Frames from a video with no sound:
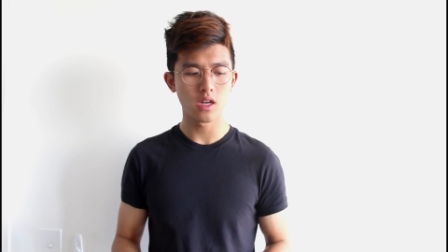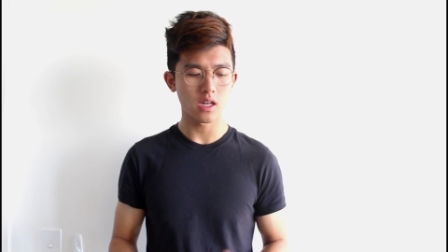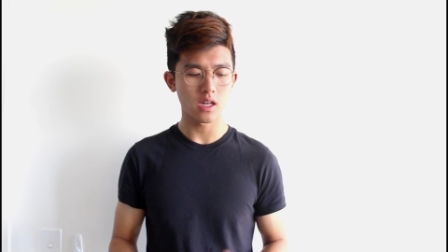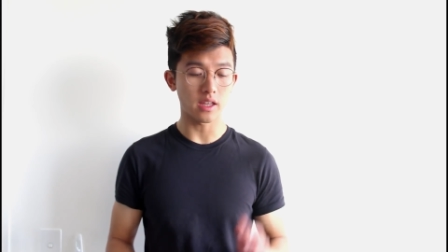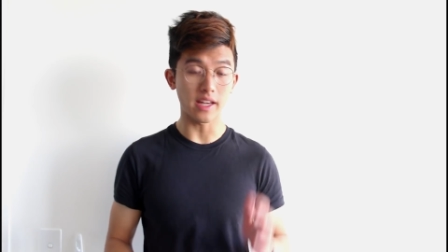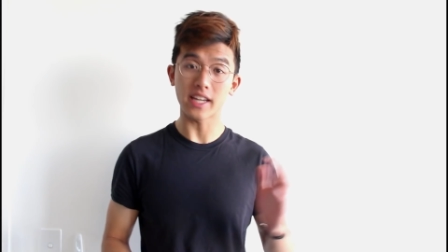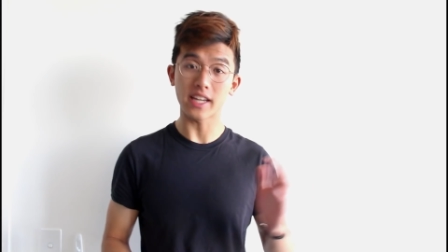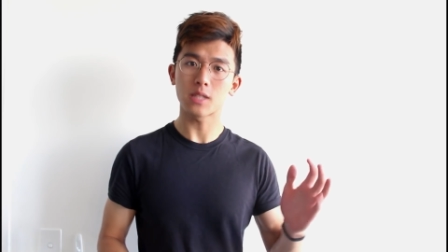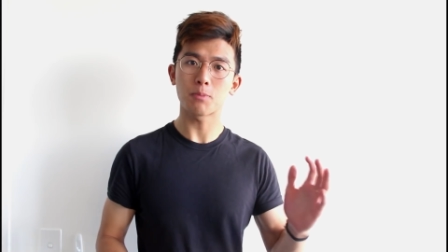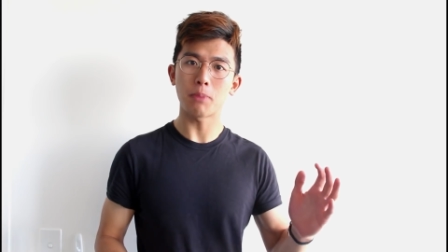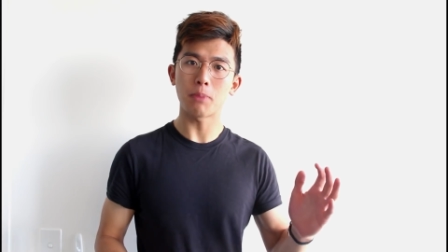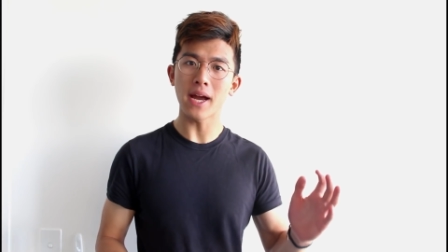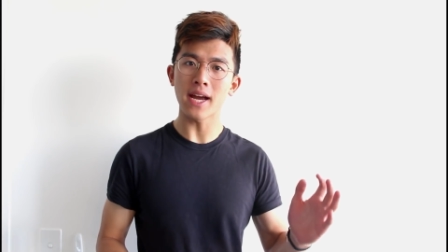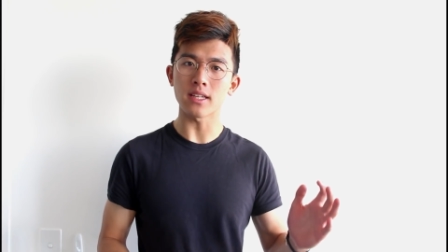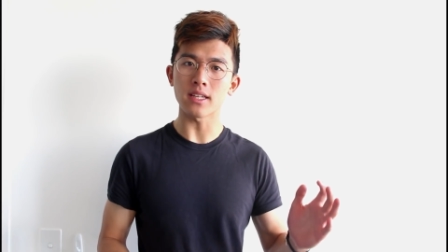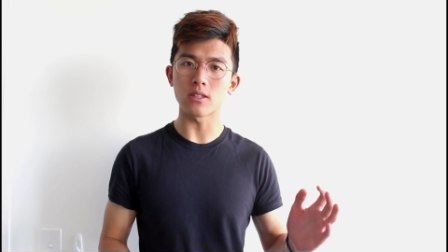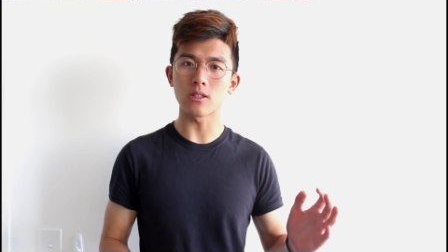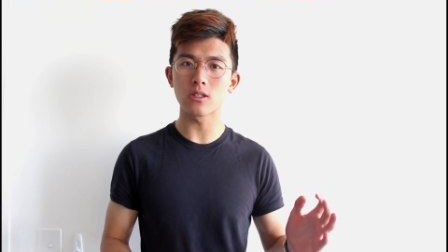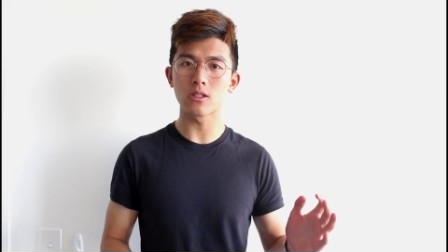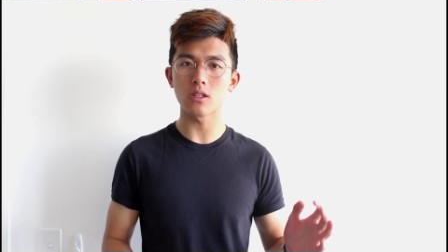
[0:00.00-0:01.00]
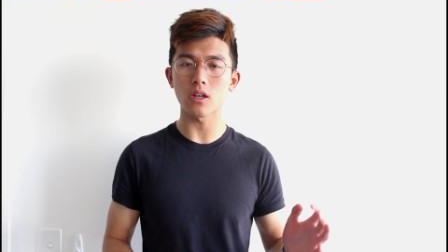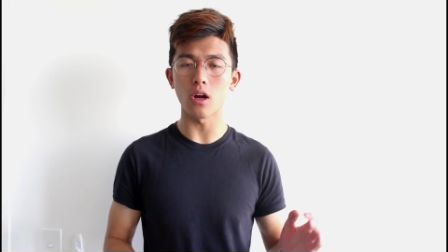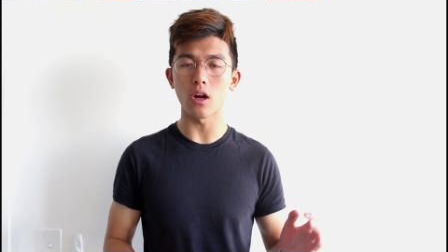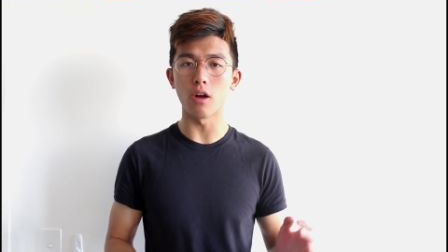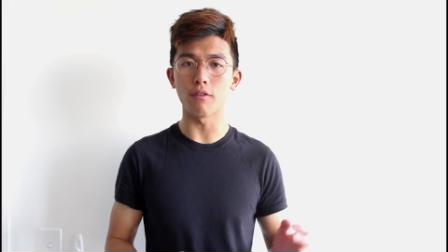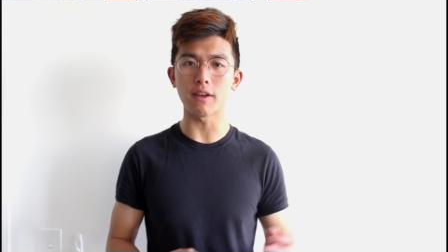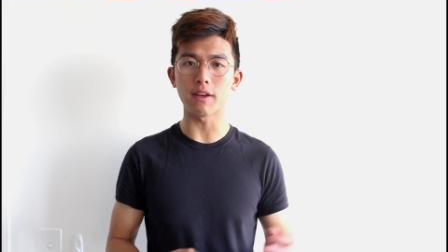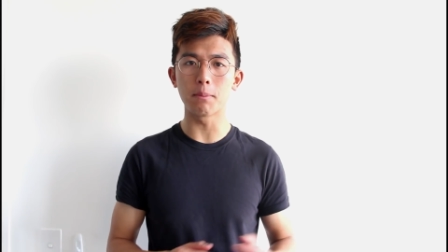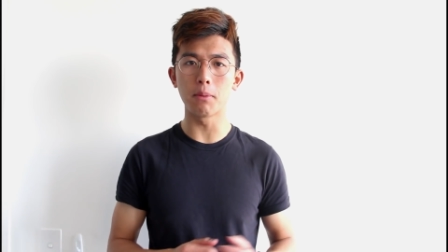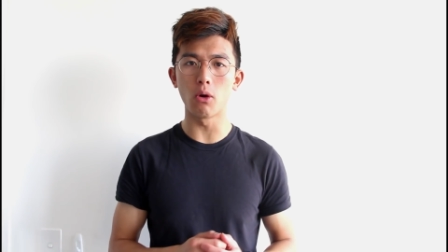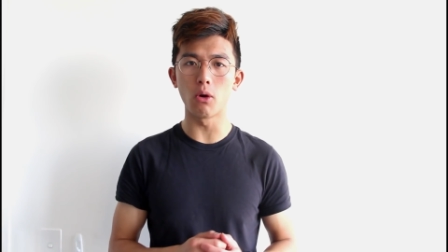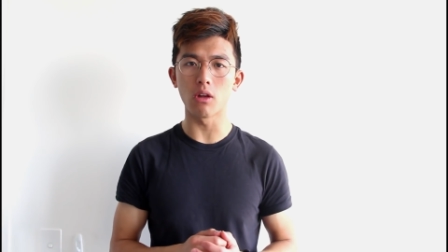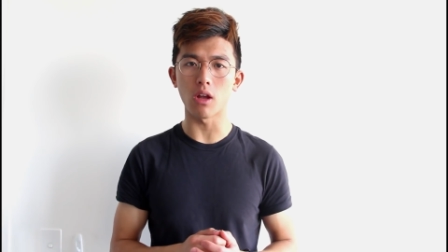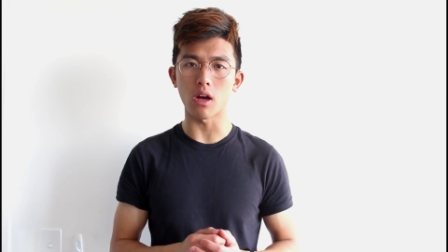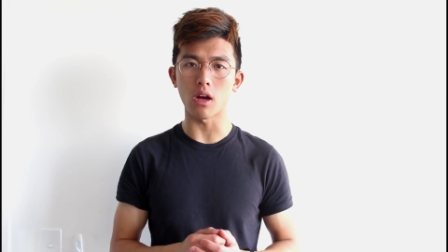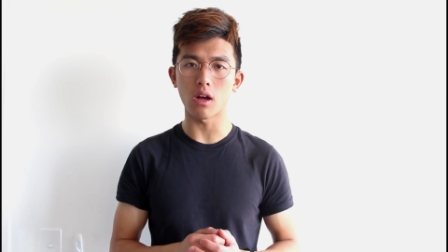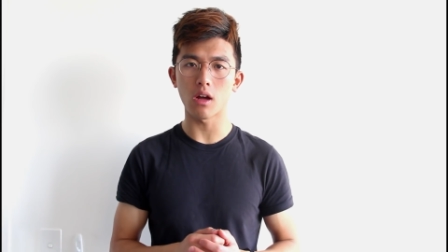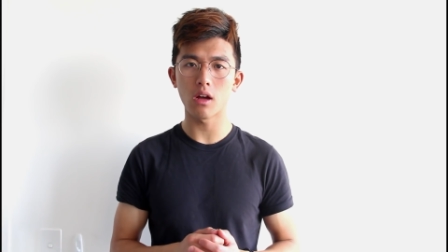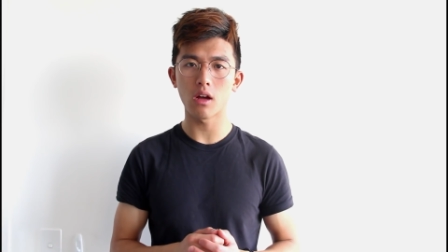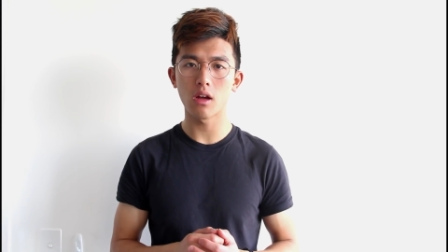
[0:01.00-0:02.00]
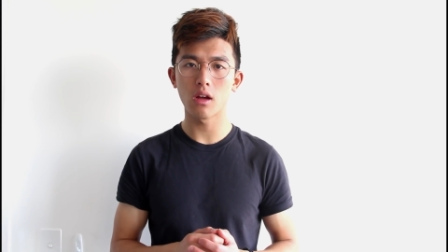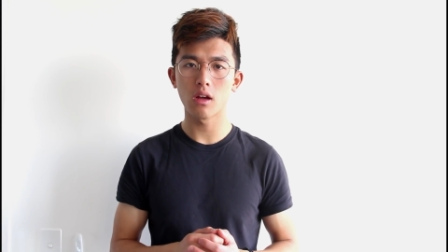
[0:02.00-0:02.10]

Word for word: the expanse of Ebola.